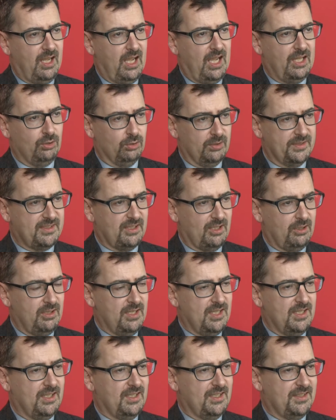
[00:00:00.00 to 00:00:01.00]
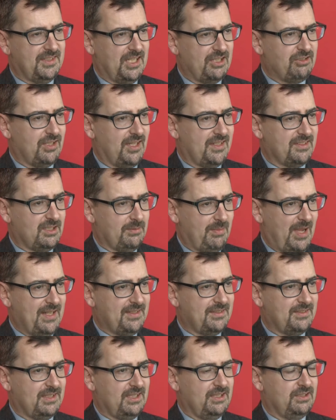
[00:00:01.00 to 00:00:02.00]
and also a centralised
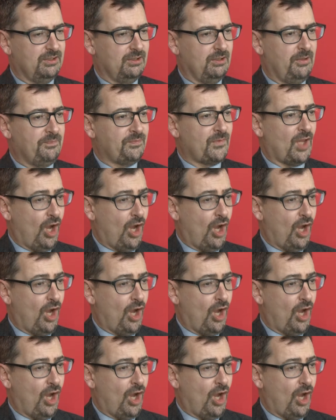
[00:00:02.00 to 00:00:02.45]
capacity to